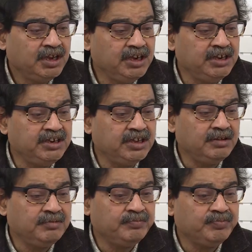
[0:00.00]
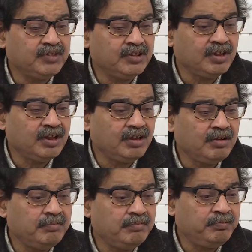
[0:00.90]

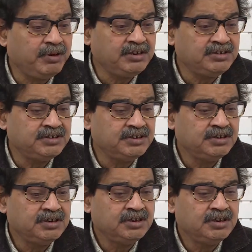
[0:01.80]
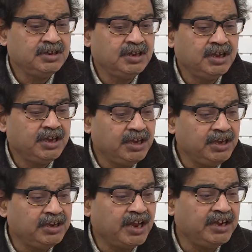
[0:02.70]
But
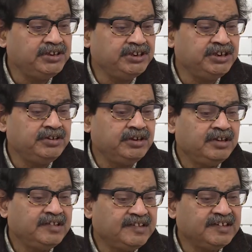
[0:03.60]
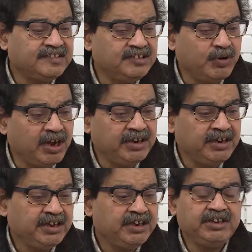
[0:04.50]
in 1961
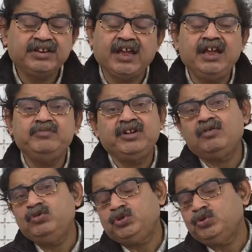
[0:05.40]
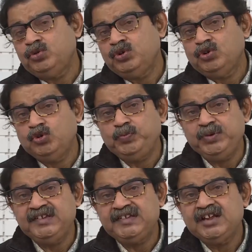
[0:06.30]
it came down to
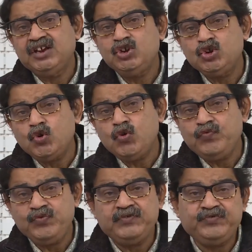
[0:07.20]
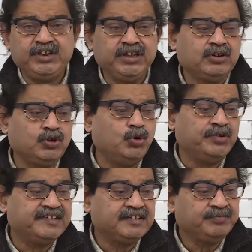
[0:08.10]
rupees 250
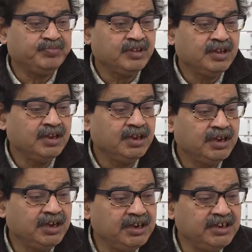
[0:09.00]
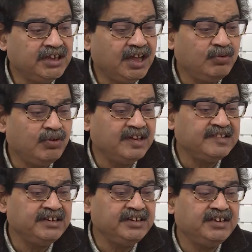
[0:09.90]
crores. India was
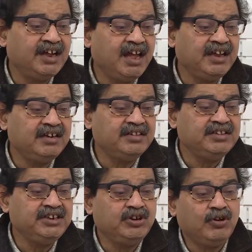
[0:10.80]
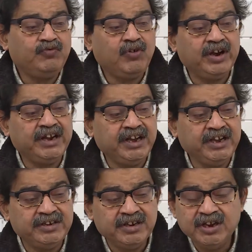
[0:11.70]
in dire need of foreign
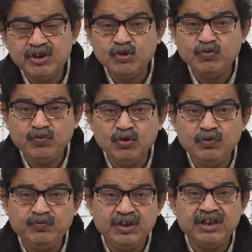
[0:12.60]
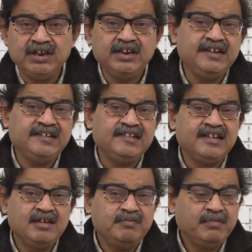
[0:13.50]
aid to fulfill its
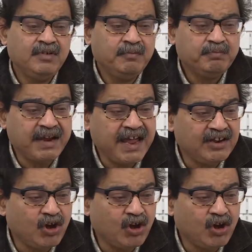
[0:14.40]
plan